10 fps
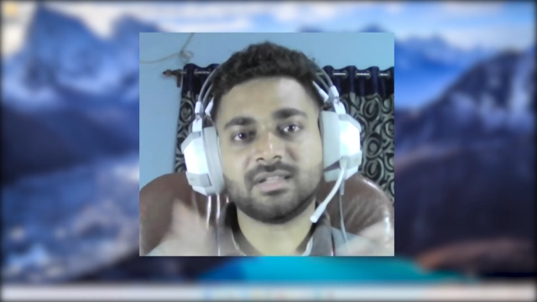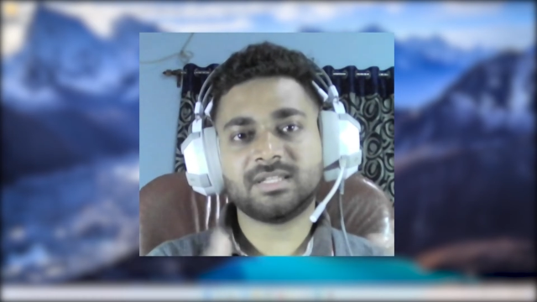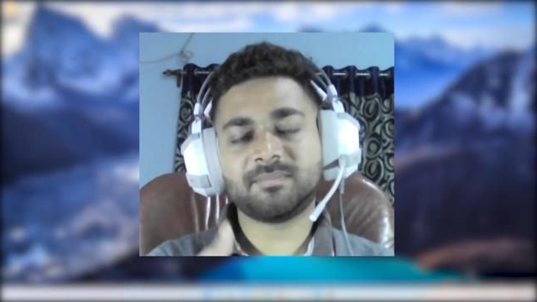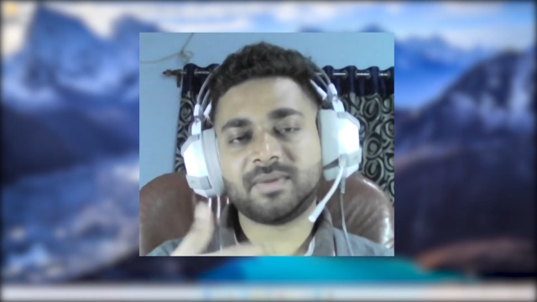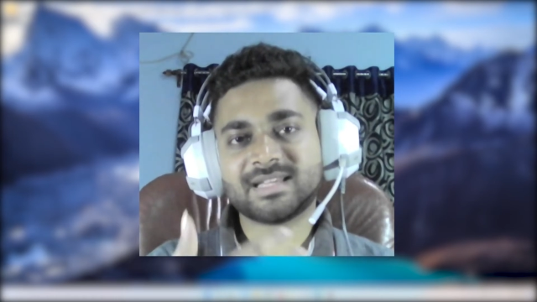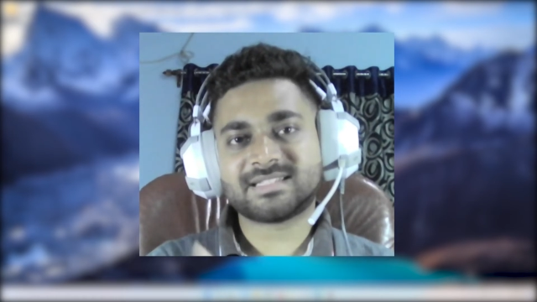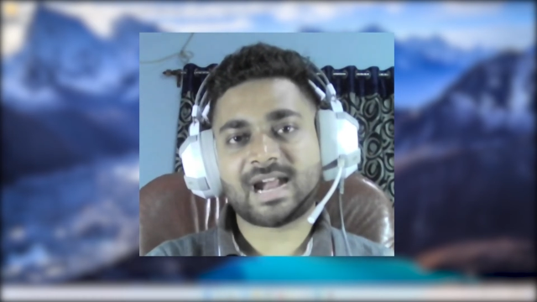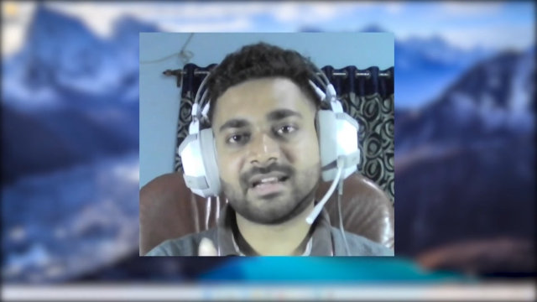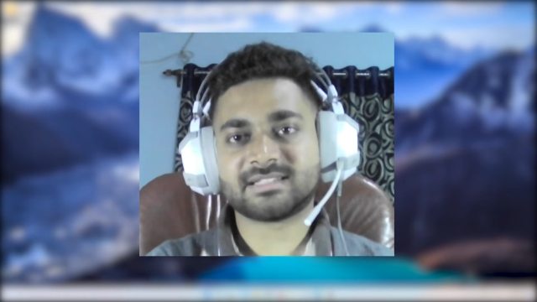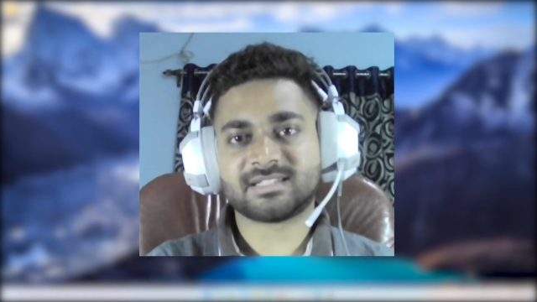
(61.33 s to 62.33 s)
the player
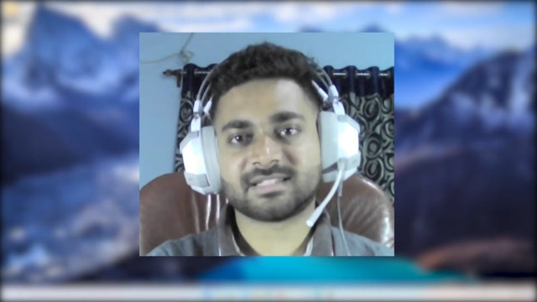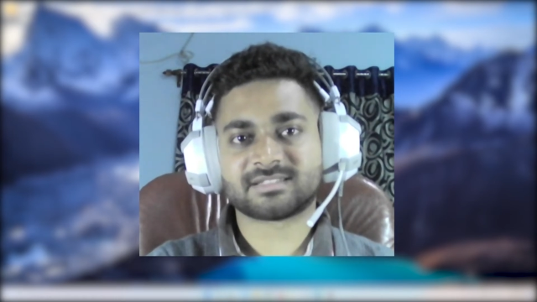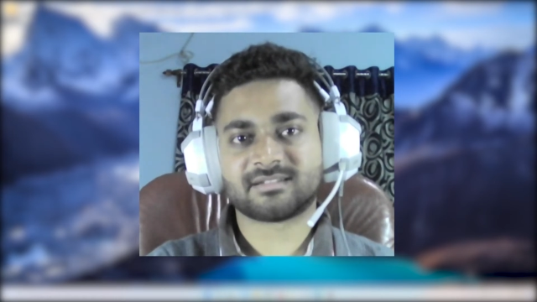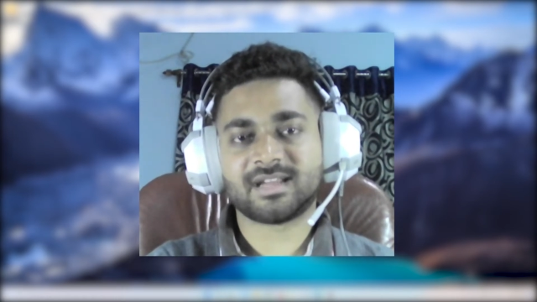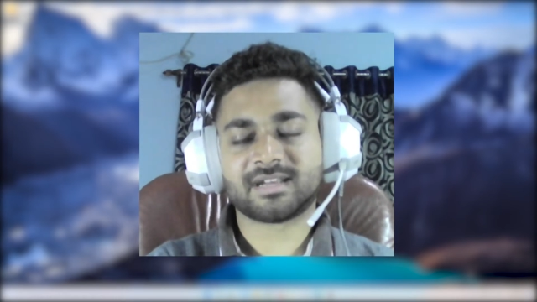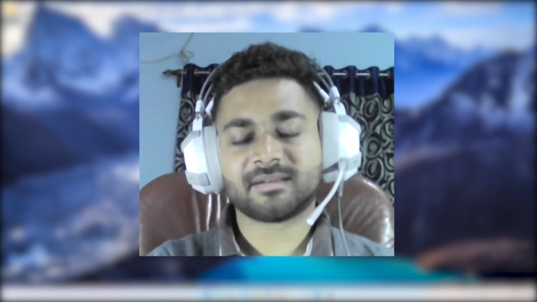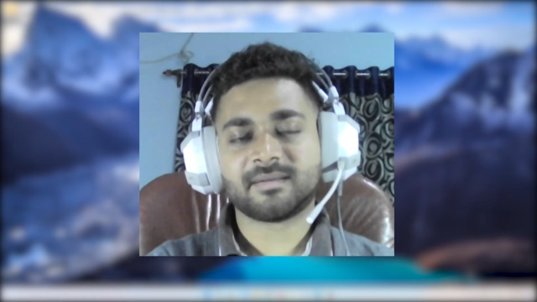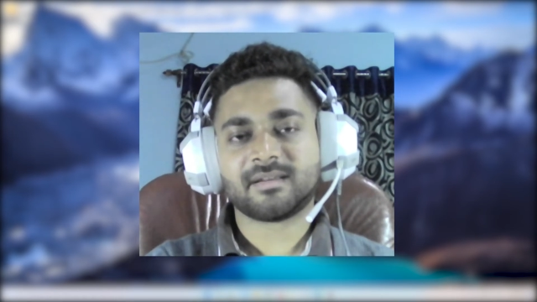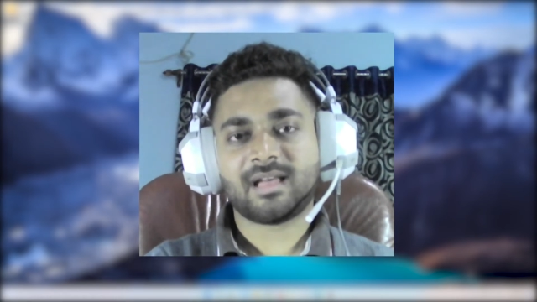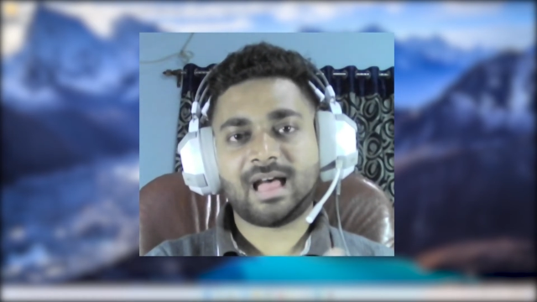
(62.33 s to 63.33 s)
statistics, right?
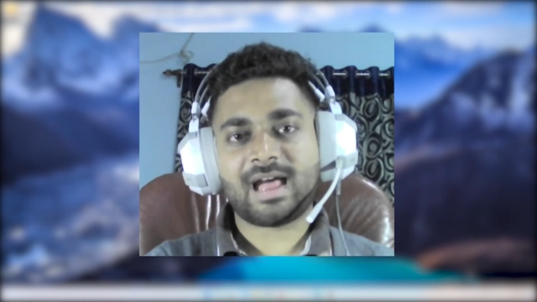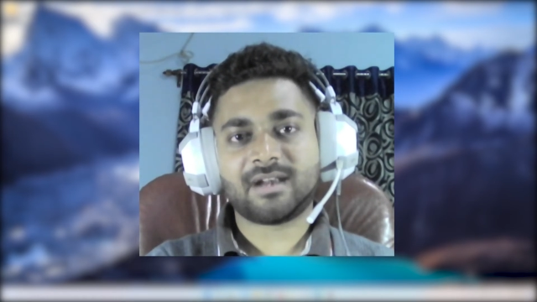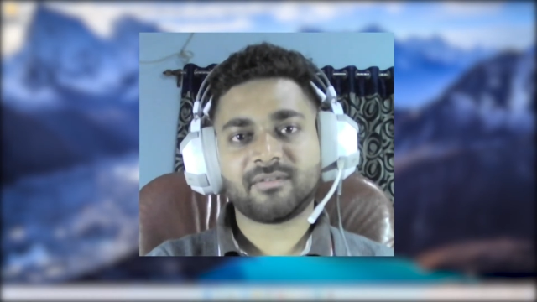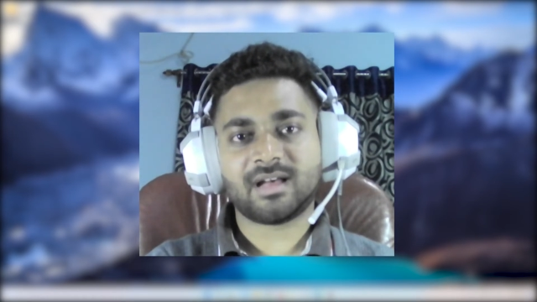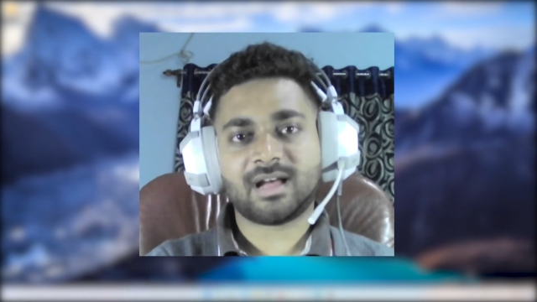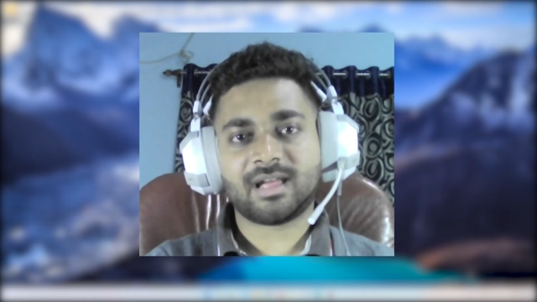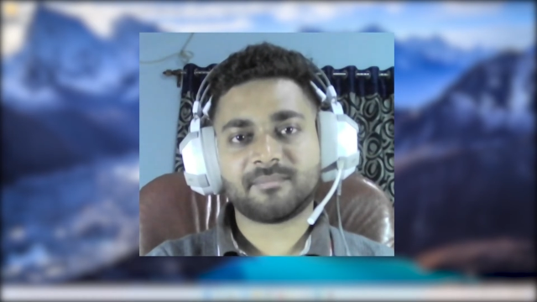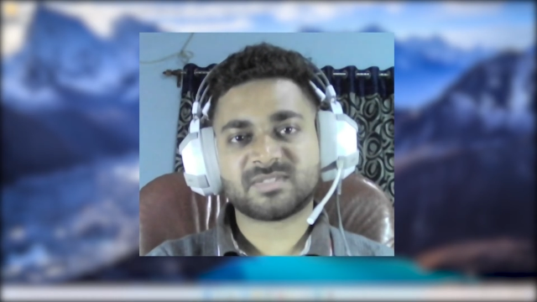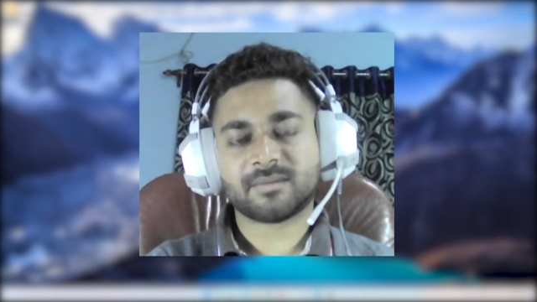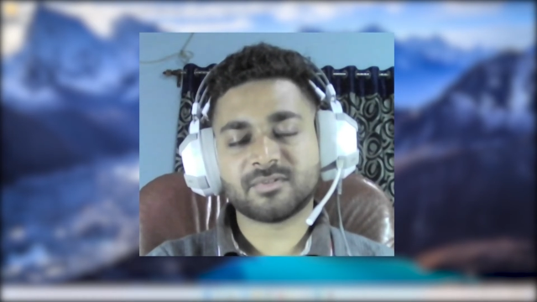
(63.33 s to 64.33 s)
And where I
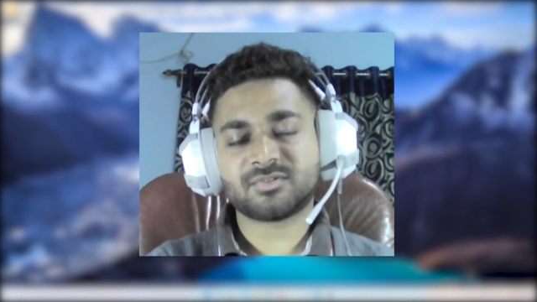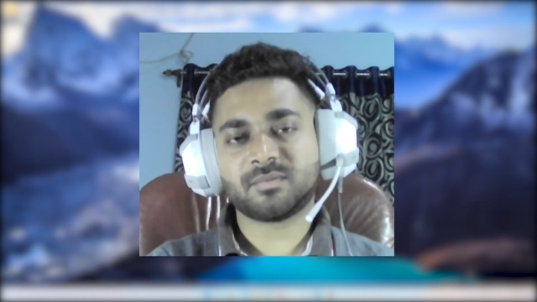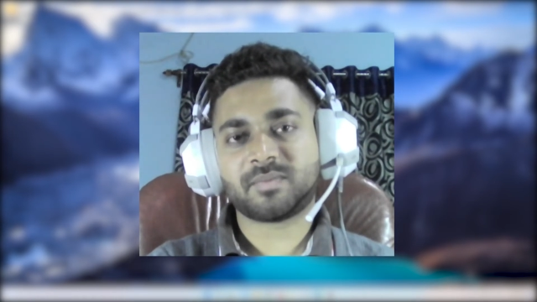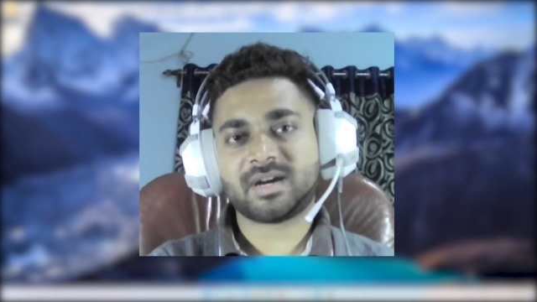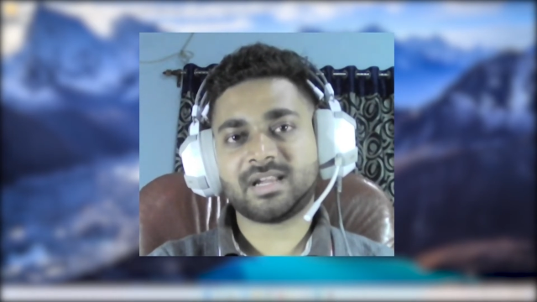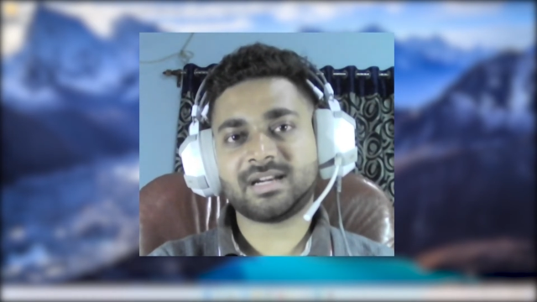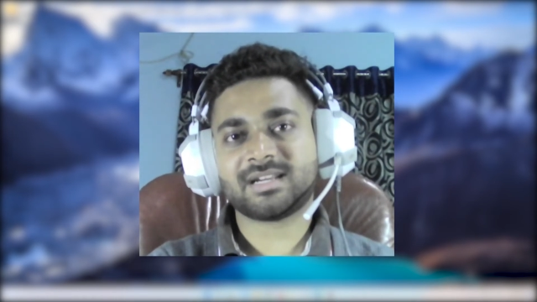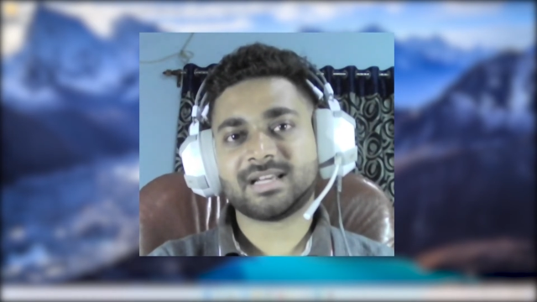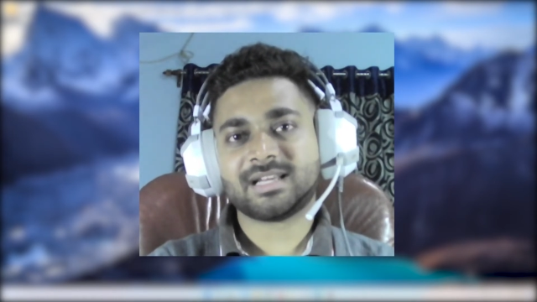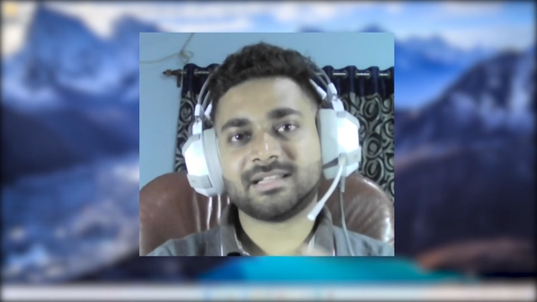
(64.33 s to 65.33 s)
am supposed to
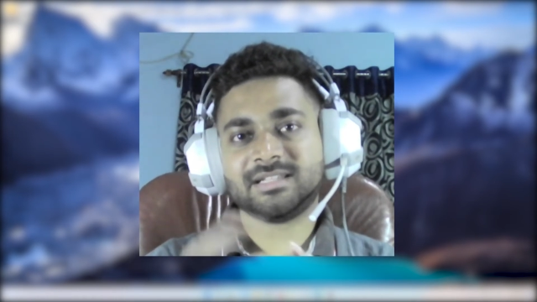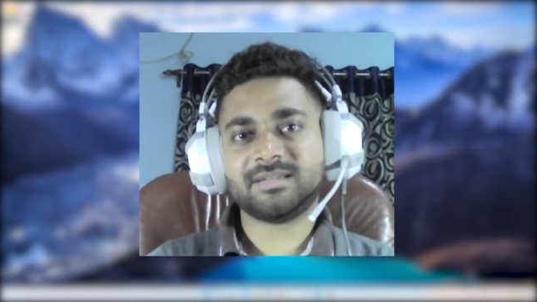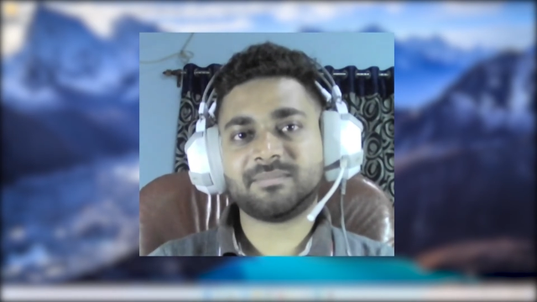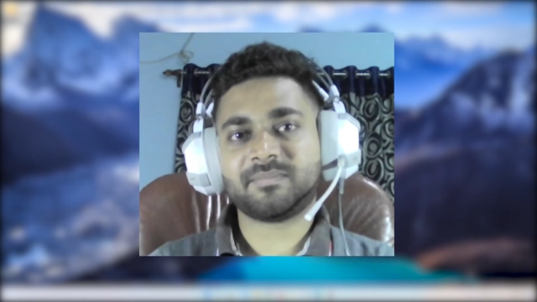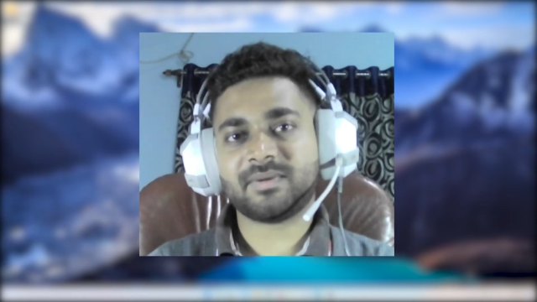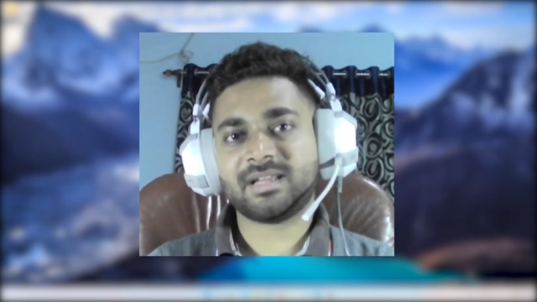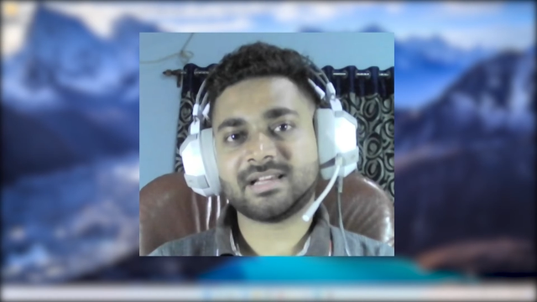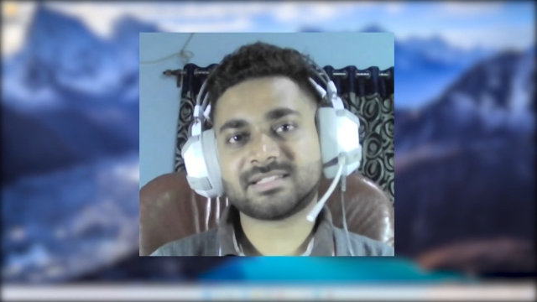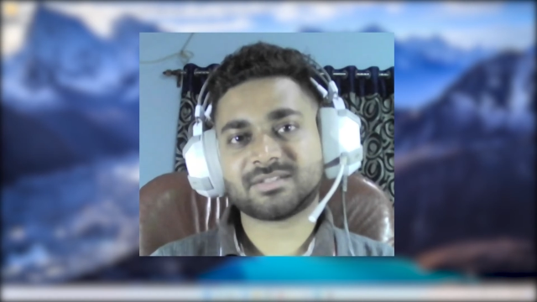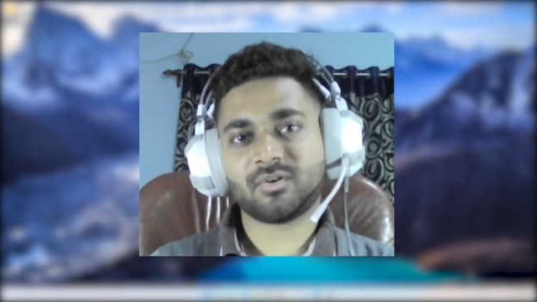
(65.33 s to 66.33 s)
predict the
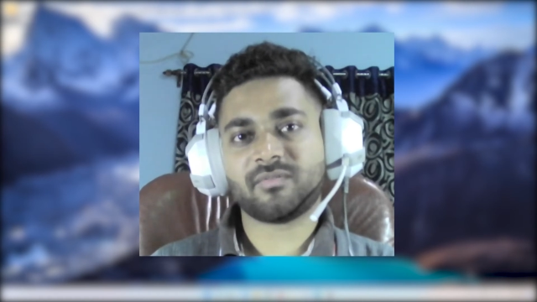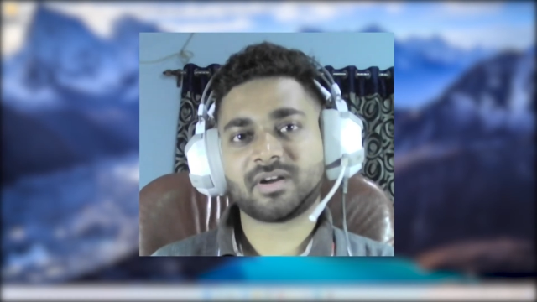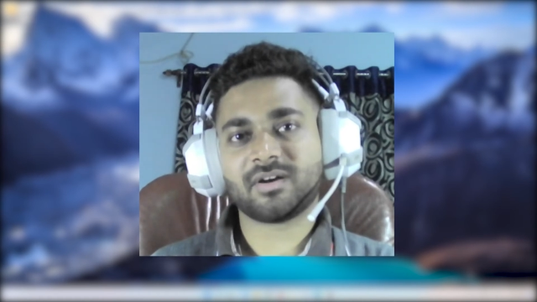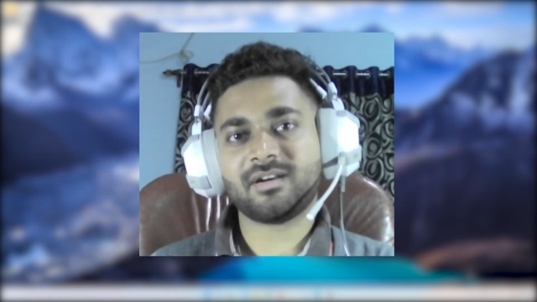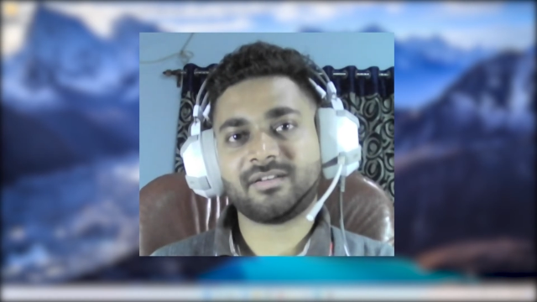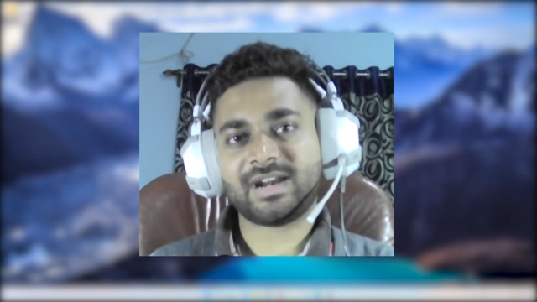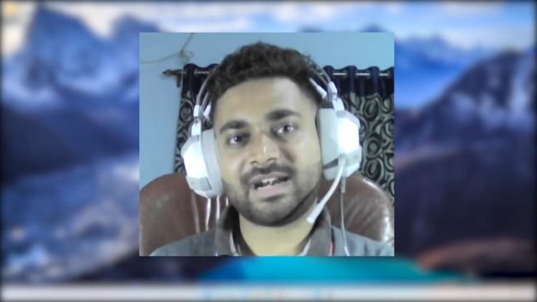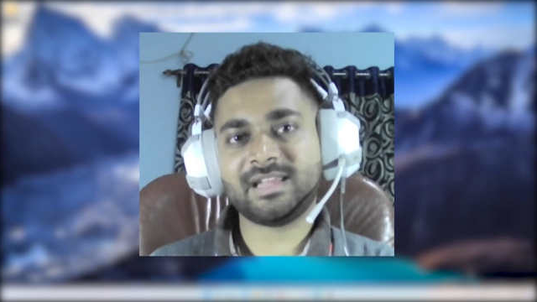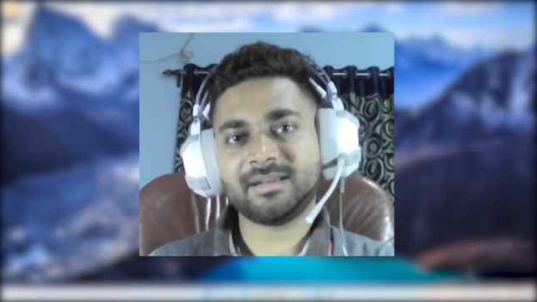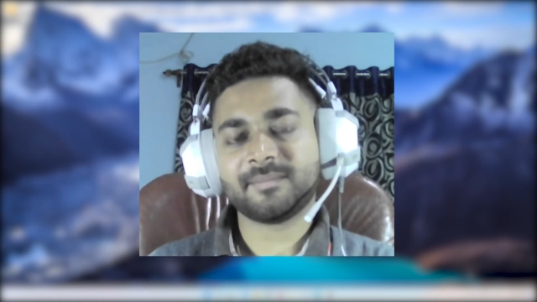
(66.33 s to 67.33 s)
player's overall
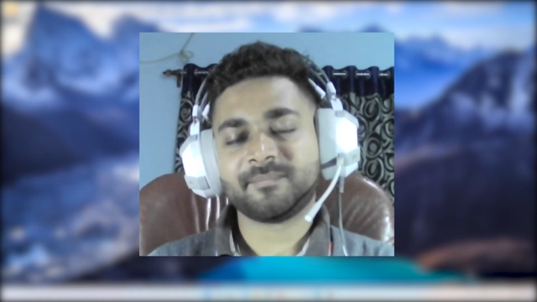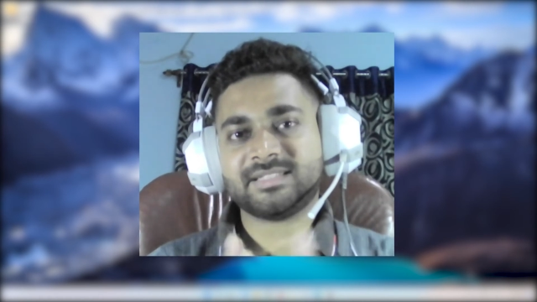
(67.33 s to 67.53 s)
rating.